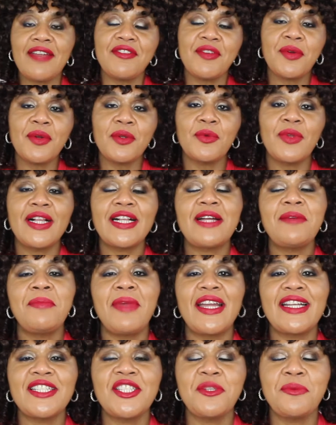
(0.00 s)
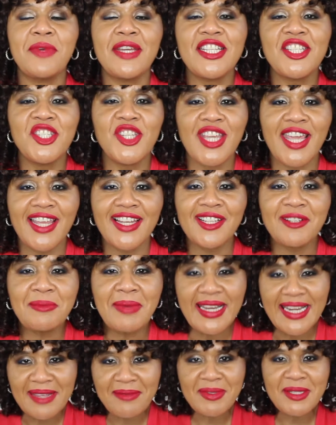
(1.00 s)
Hi everyone, welcome back to my channel.
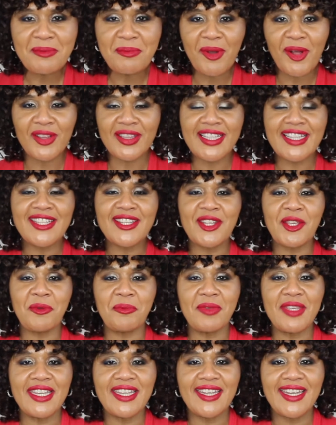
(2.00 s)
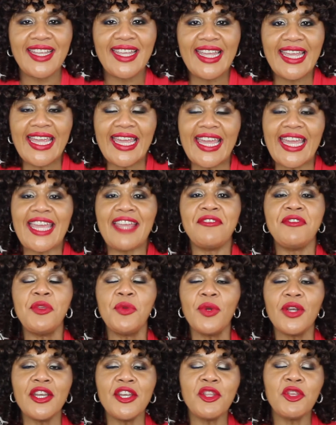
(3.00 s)
My name is Pauline Newman. If
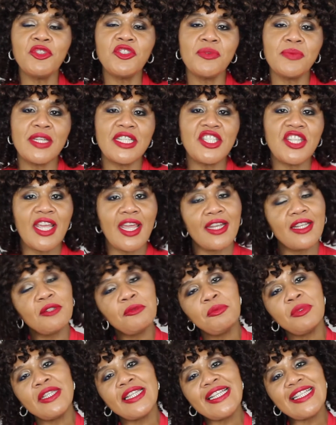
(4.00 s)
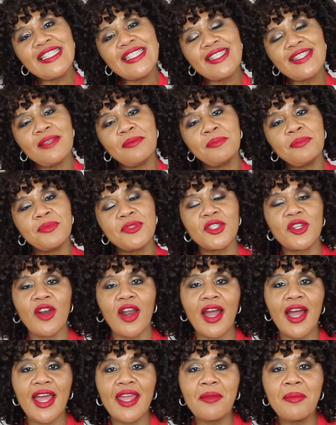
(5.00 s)
you are new to my channel, please
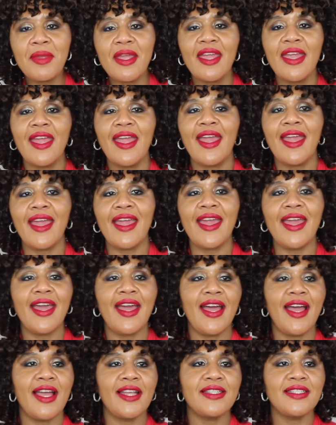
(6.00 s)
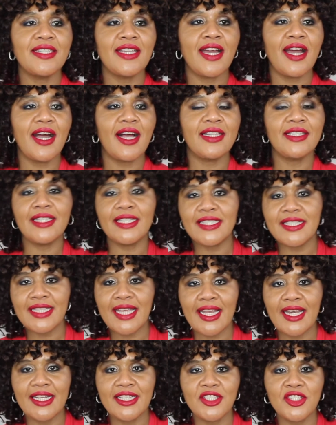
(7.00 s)
subscribe and uh, let's
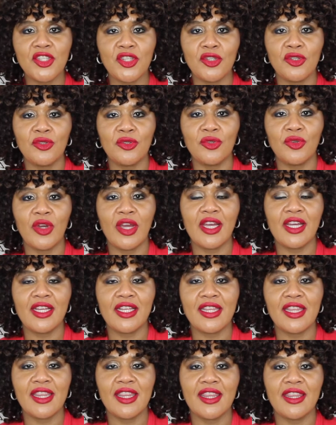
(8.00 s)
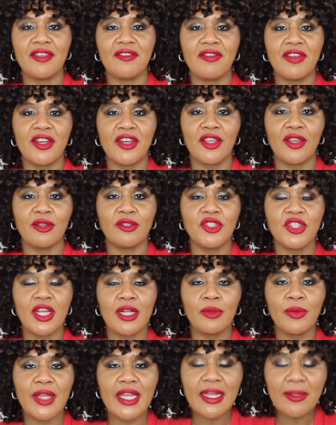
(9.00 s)
get into uh, the video,
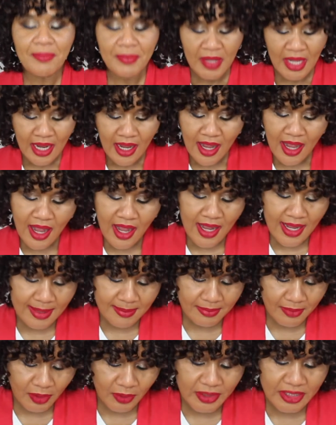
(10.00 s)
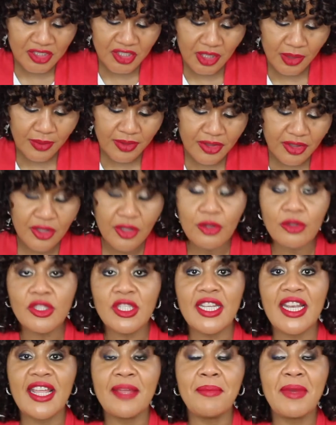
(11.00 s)
shall we? I'm going to share with you
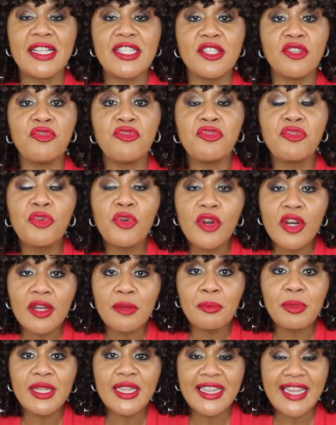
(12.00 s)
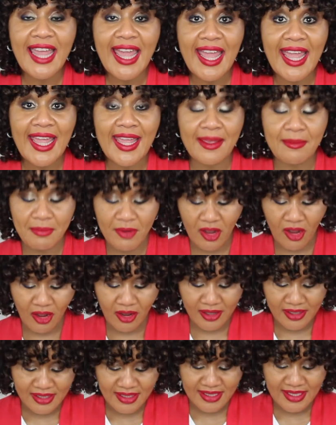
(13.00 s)
today my Sephora Play
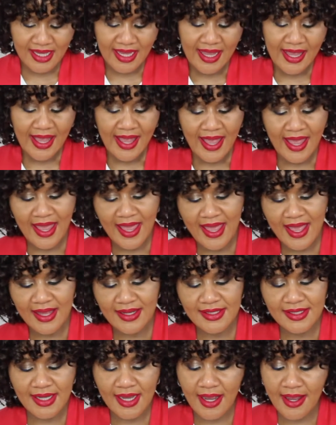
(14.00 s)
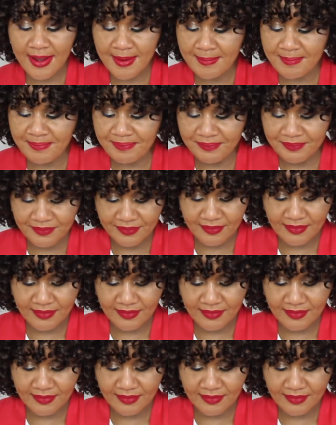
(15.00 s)
box and um,